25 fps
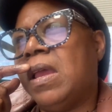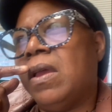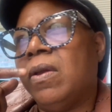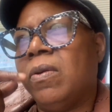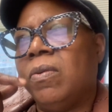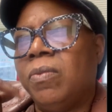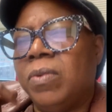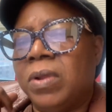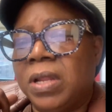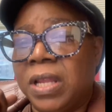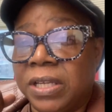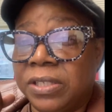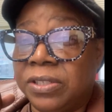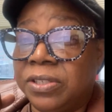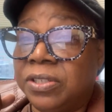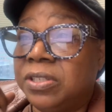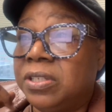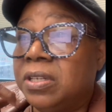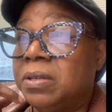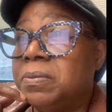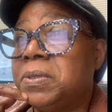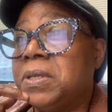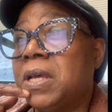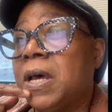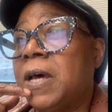
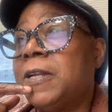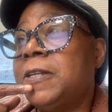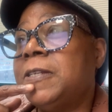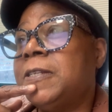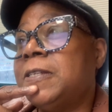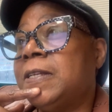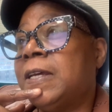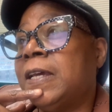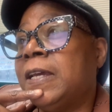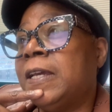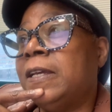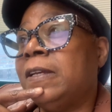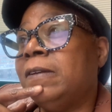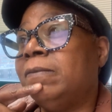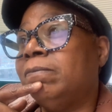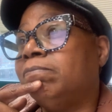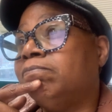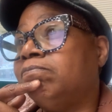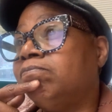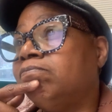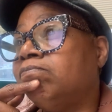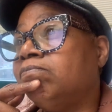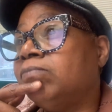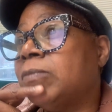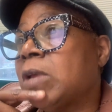Relationships are the same,
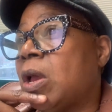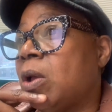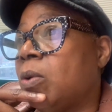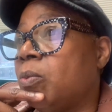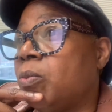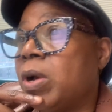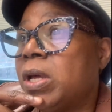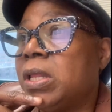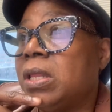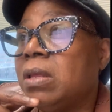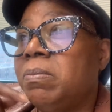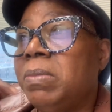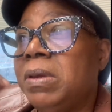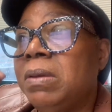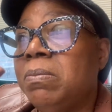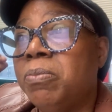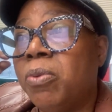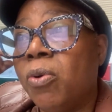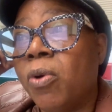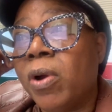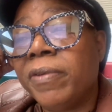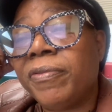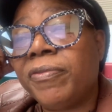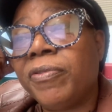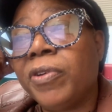whether it be
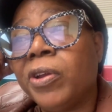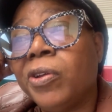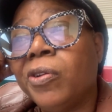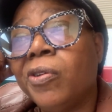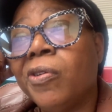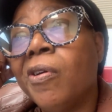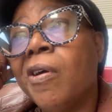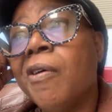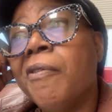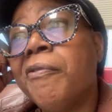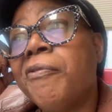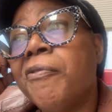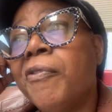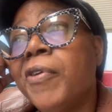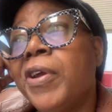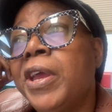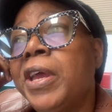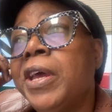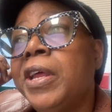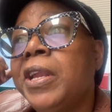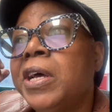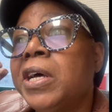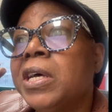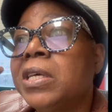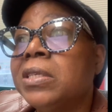boyfriend,
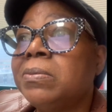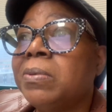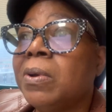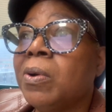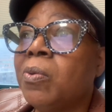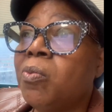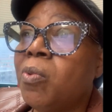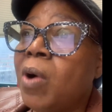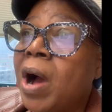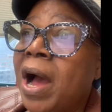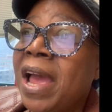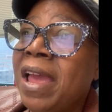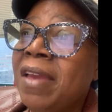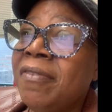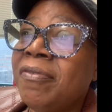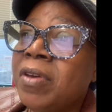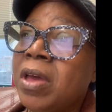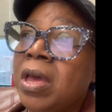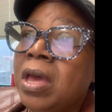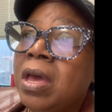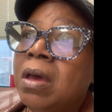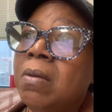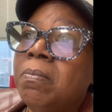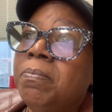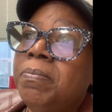girlfriend, husband, wife,
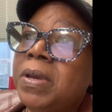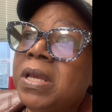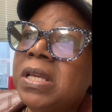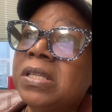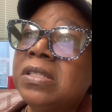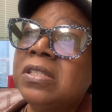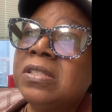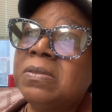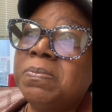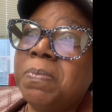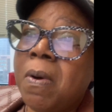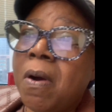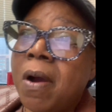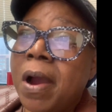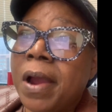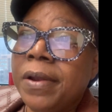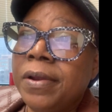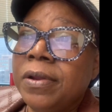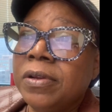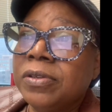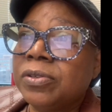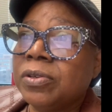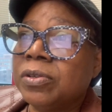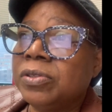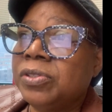business
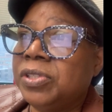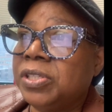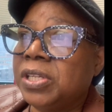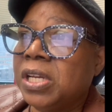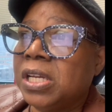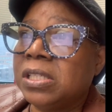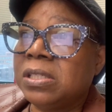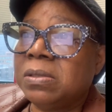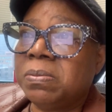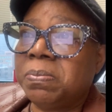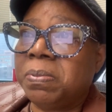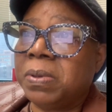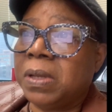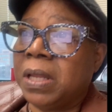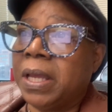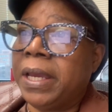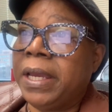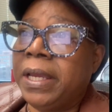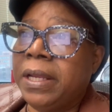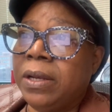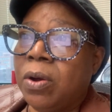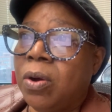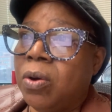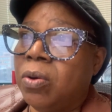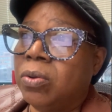partners, or just
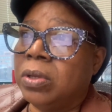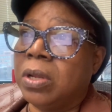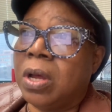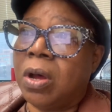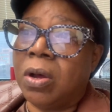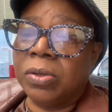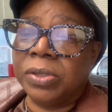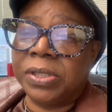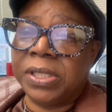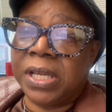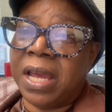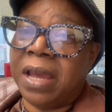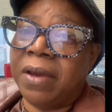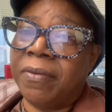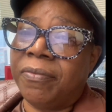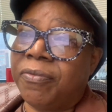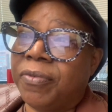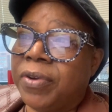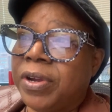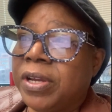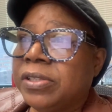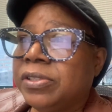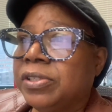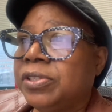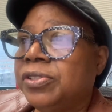plain old long-time
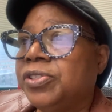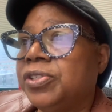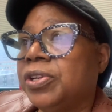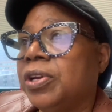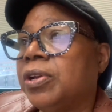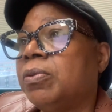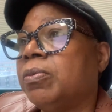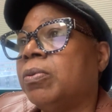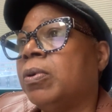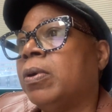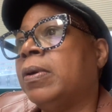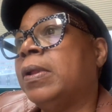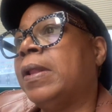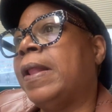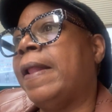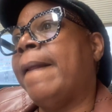friends in general.